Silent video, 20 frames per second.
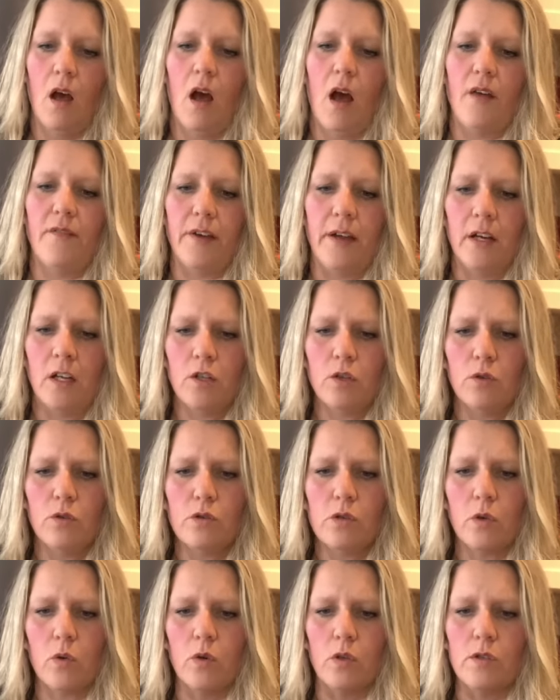I find I don't
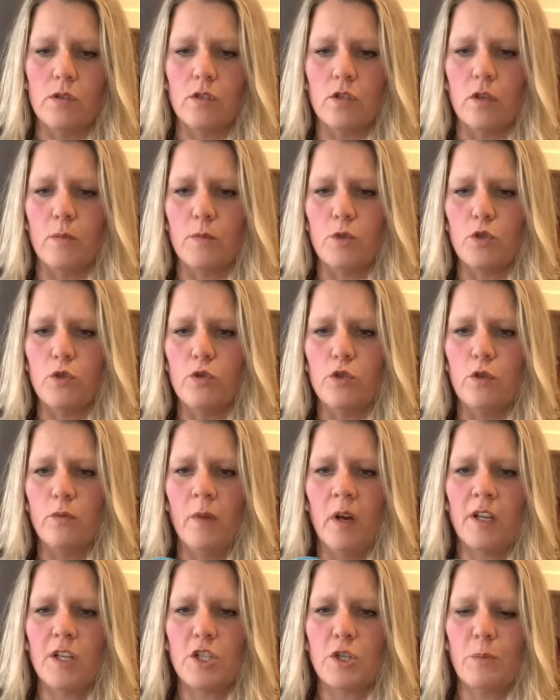use corn syrup too
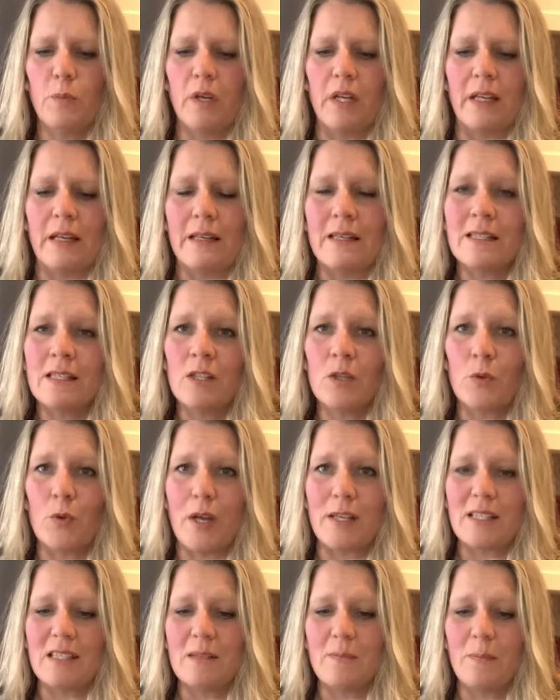much, but it is in the
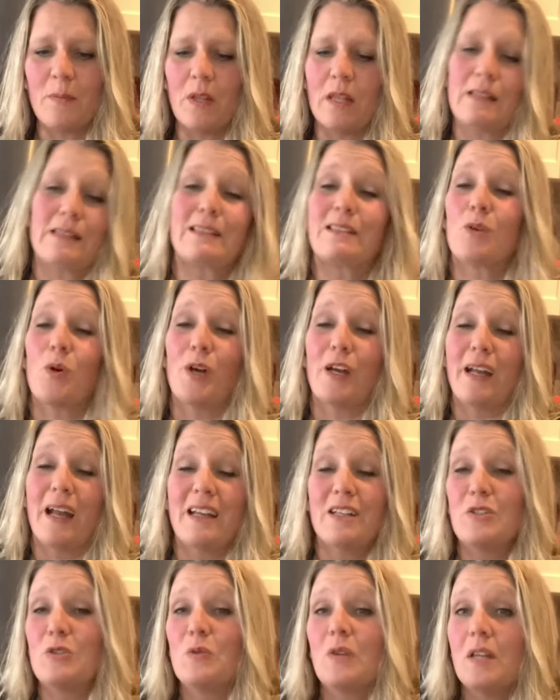recipe. Sorry,
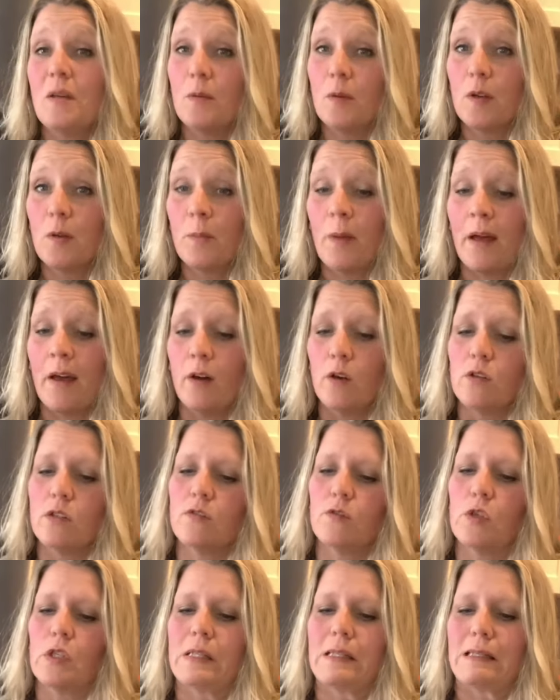I do keep it in my house
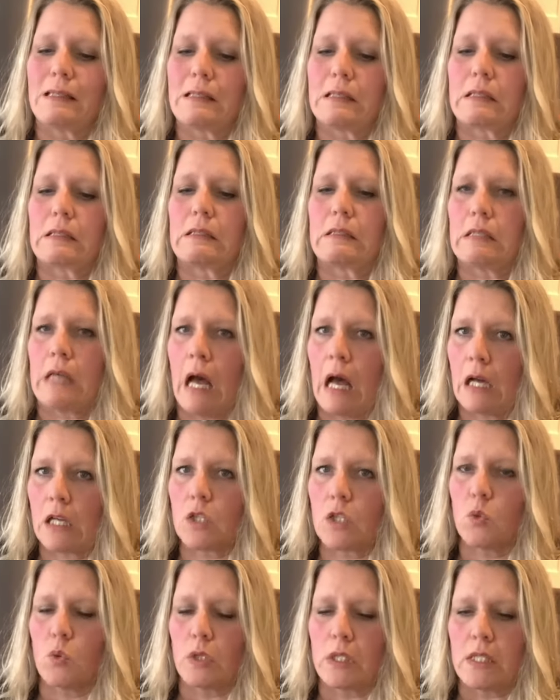for this
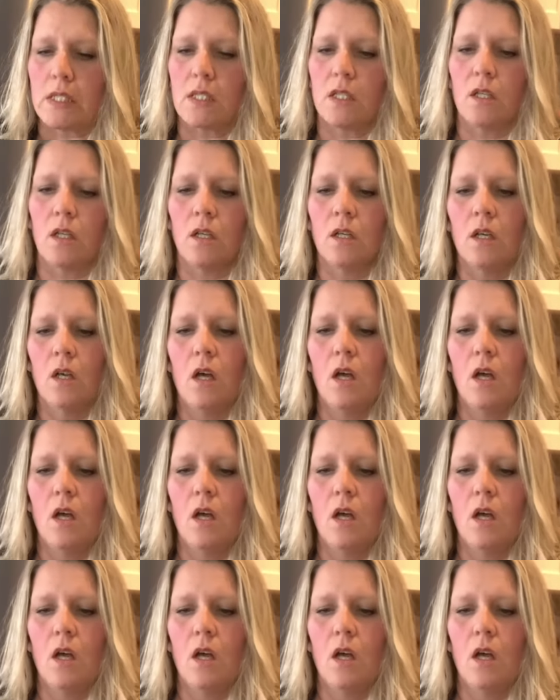exact reason.